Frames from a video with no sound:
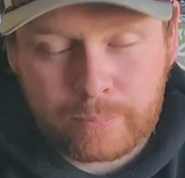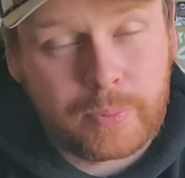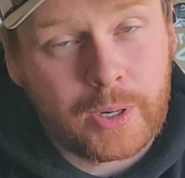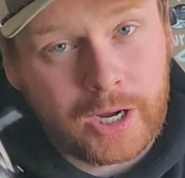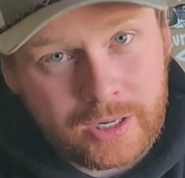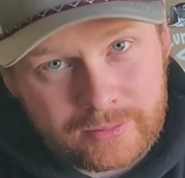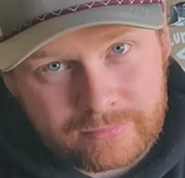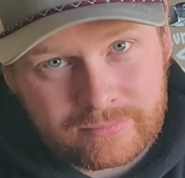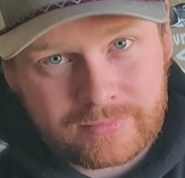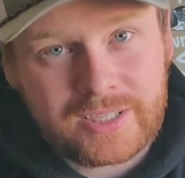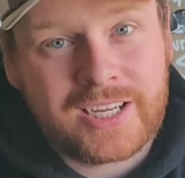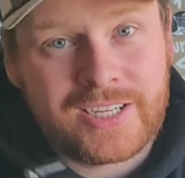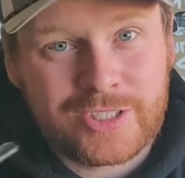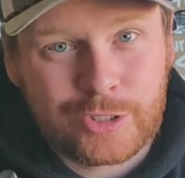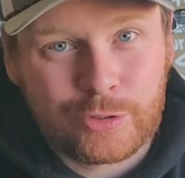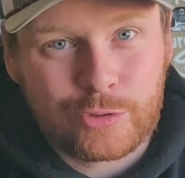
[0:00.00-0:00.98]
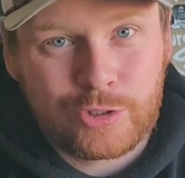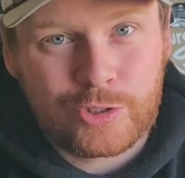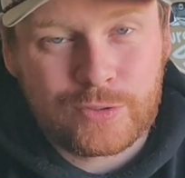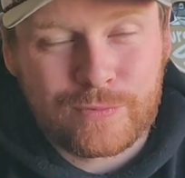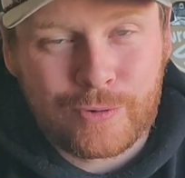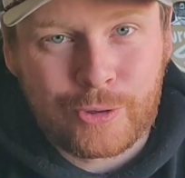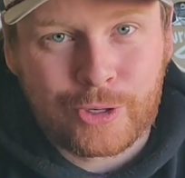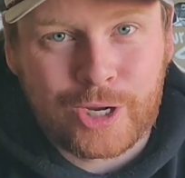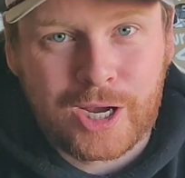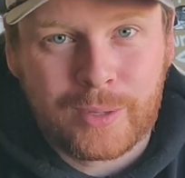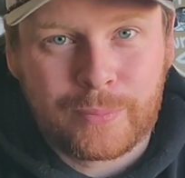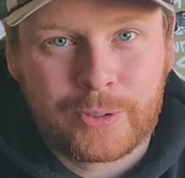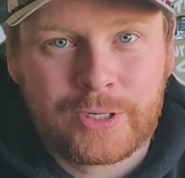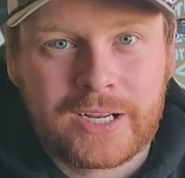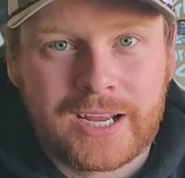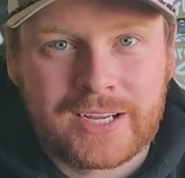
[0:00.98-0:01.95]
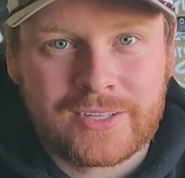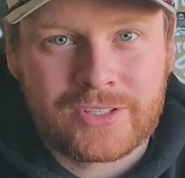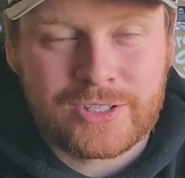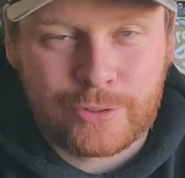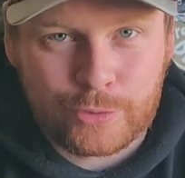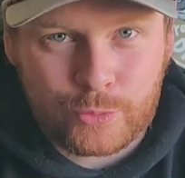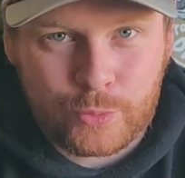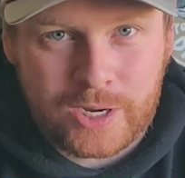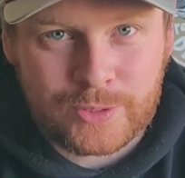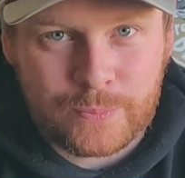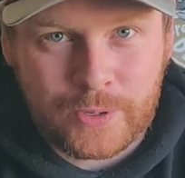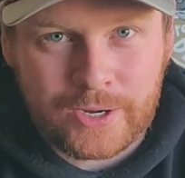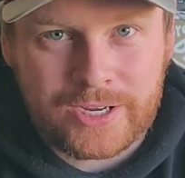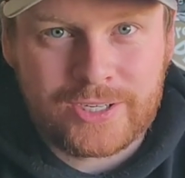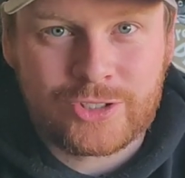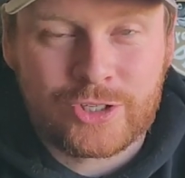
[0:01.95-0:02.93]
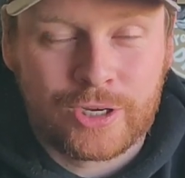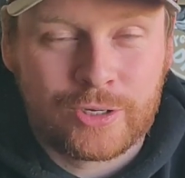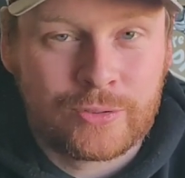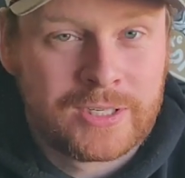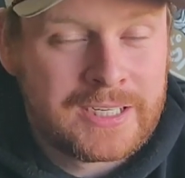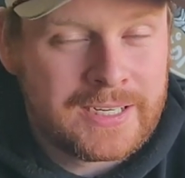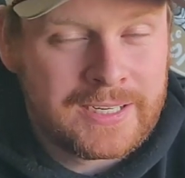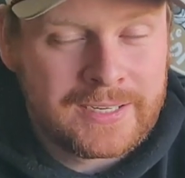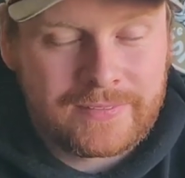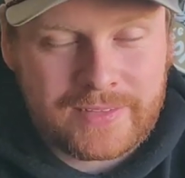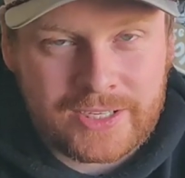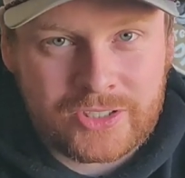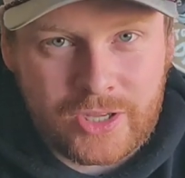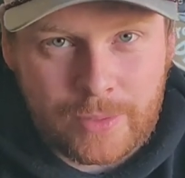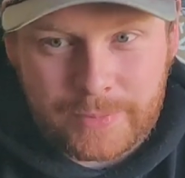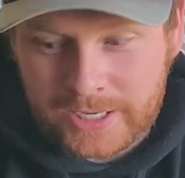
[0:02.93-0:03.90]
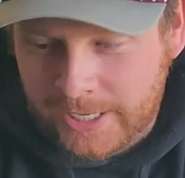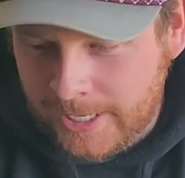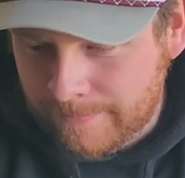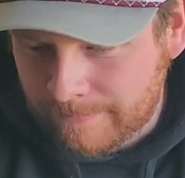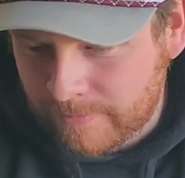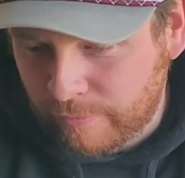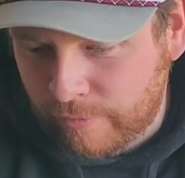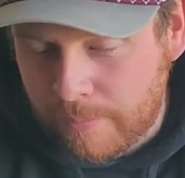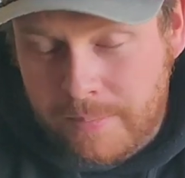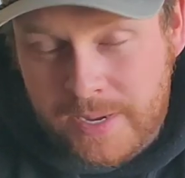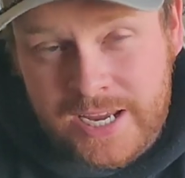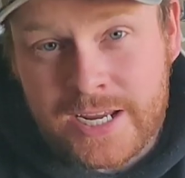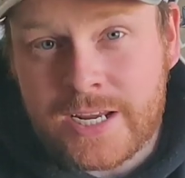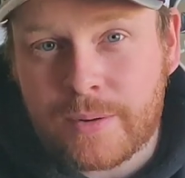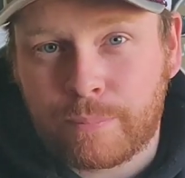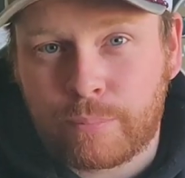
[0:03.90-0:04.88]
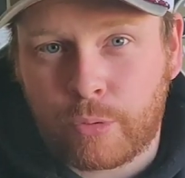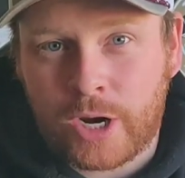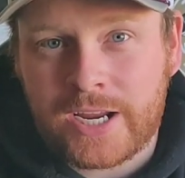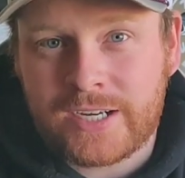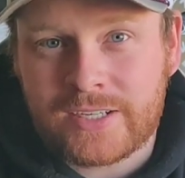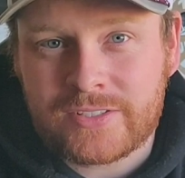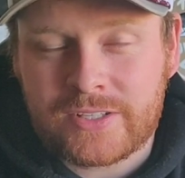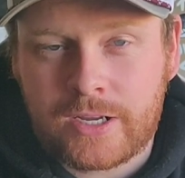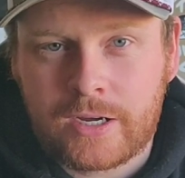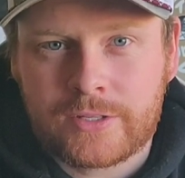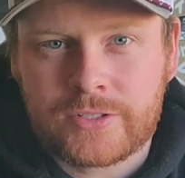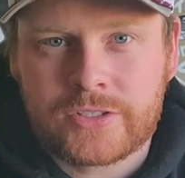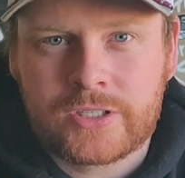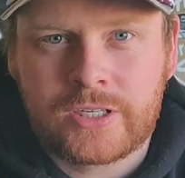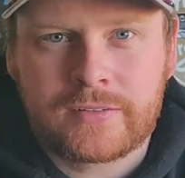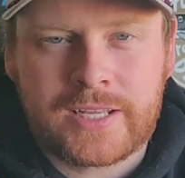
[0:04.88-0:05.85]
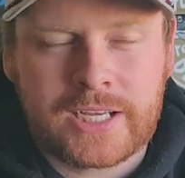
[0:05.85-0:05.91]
But he still uses fluorocarbon and still swears by it. So there's something in it. For me, braid is the answer.